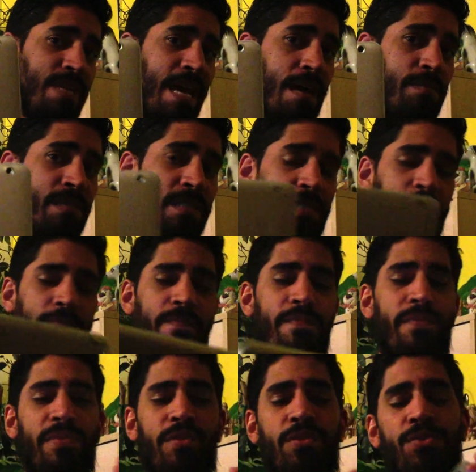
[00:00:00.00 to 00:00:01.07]
tablet,
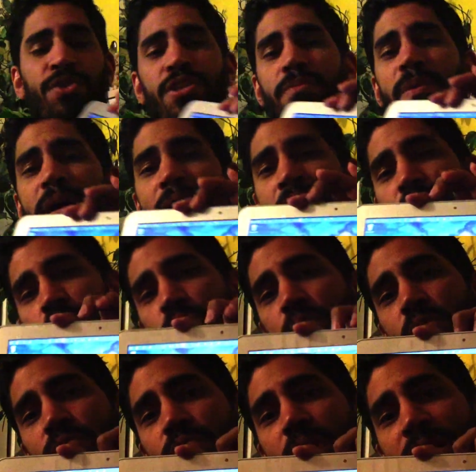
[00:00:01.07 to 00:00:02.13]
Toshiba
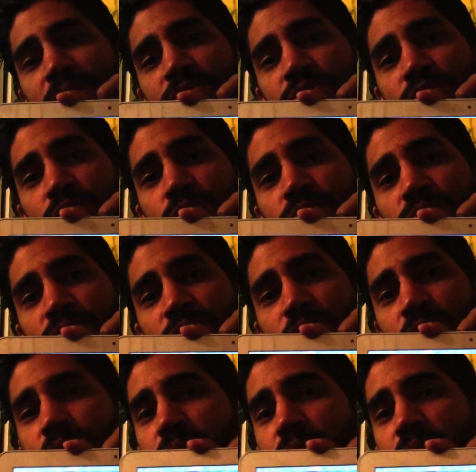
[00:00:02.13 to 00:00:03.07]
Encore Write 2 for